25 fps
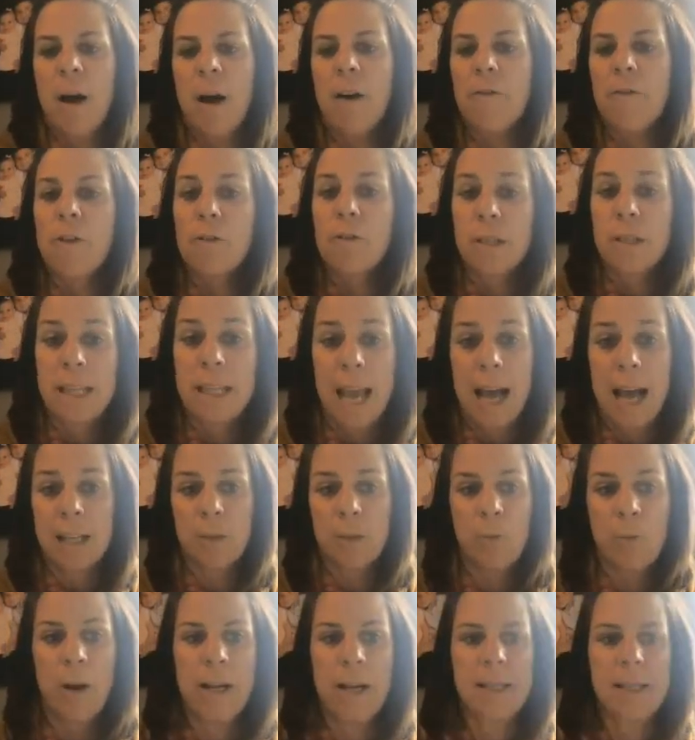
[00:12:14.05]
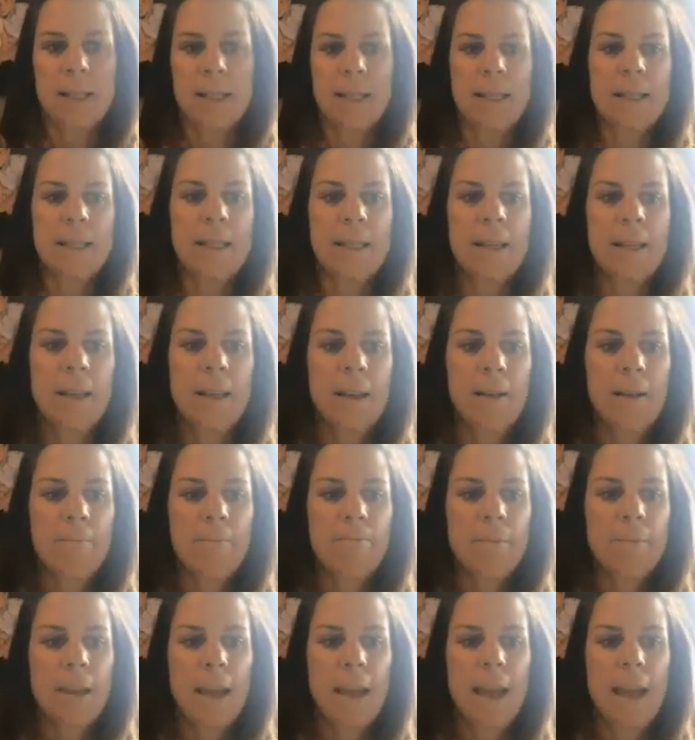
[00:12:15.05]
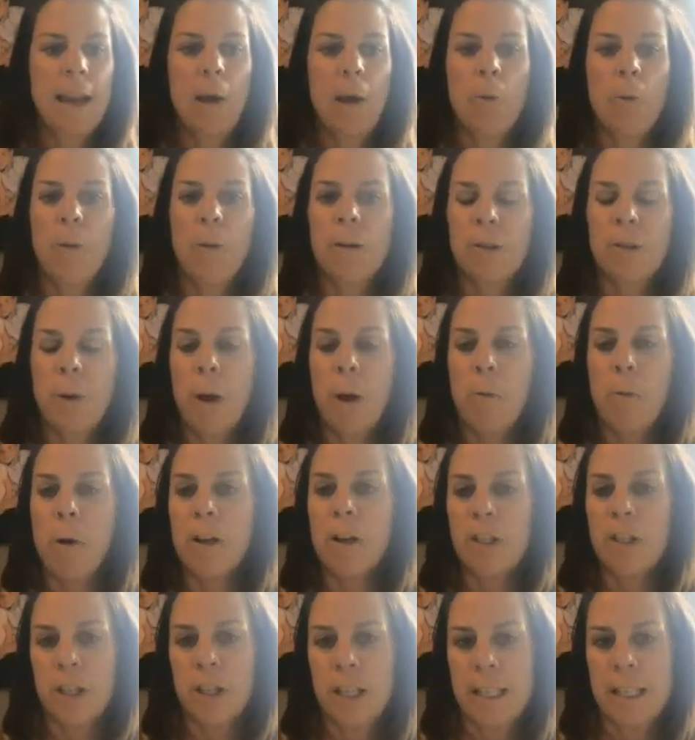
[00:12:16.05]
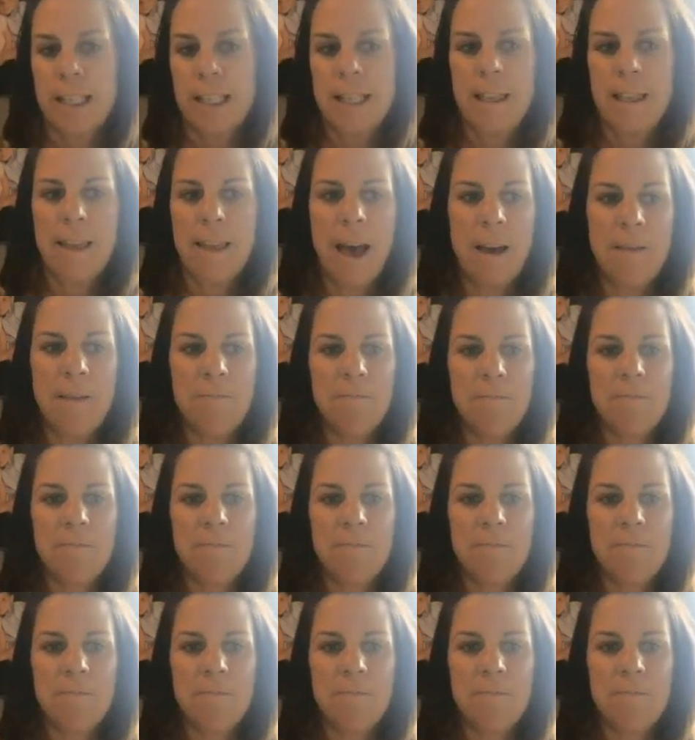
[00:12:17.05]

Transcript: of those gas prices and I, so I want you to see that.